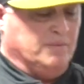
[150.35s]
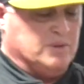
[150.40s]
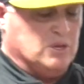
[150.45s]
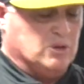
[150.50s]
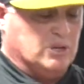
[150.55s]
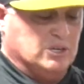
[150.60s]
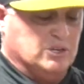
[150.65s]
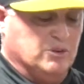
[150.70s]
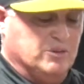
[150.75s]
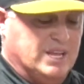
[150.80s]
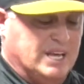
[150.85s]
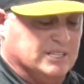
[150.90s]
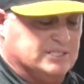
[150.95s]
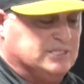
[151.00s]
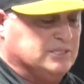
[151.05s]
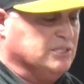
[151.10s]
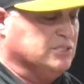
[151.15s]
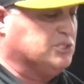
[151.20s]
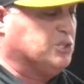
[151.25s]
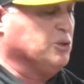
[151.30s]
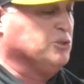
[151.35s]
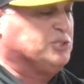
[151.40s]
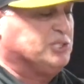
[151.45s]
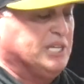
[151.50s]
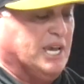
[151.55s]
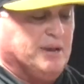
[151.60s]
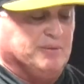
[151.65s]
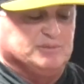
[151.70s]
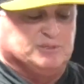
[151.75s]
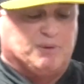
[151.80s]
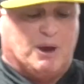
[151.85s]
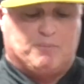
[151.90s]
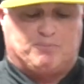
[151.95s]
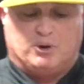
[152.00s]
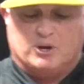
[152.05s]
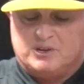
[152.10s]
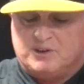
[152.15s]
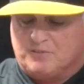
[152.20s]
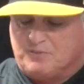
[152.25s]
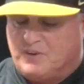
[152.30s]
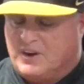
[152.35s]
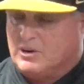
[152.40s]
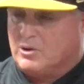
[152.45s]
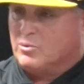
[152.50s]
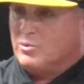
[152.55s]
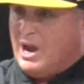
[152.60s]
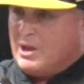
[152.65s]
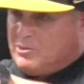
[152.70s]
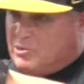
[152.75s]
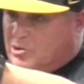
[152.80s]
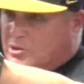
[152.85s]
You can do this two seams by putting your finger right